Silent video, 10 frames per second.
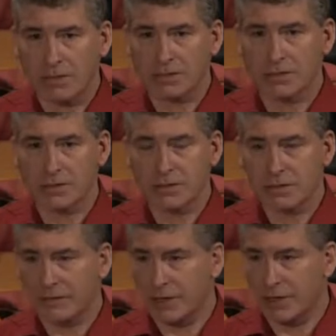
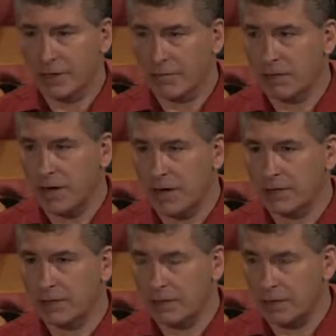exclusively
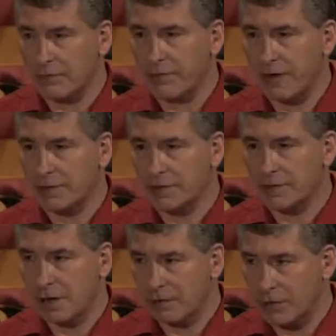applied to the defense
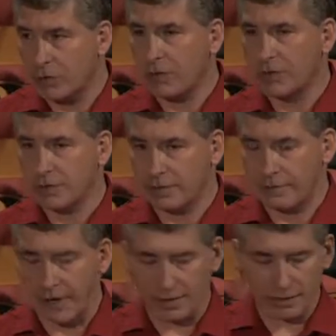of the Christian
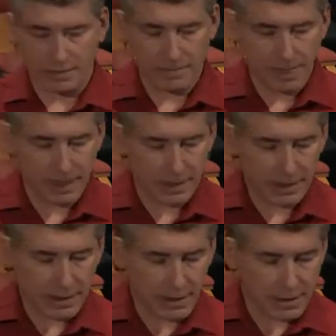faith.
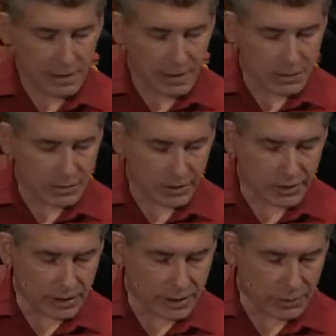So I
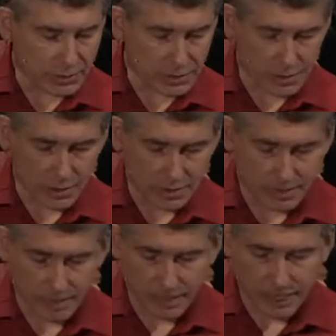thought that was uh,
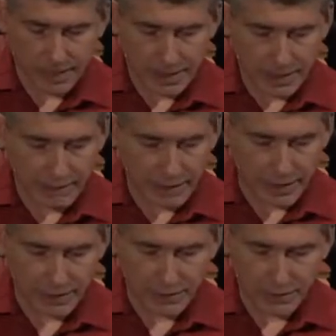
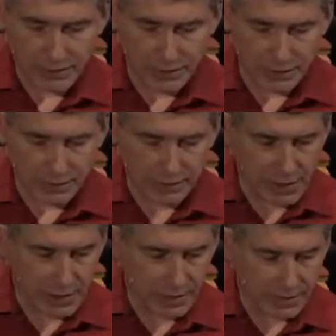very interesting to
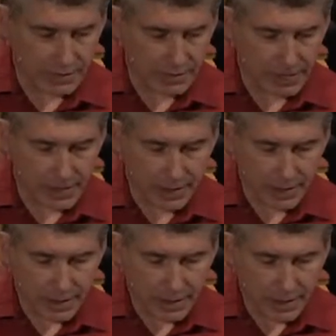find.
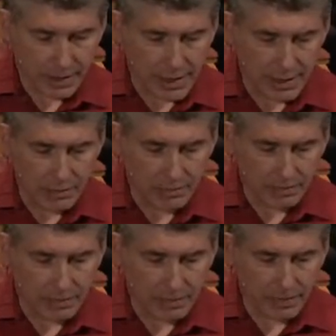Now,
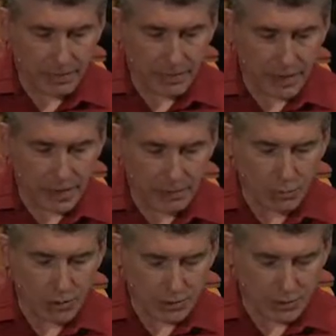I
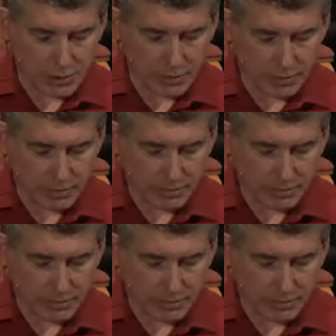want to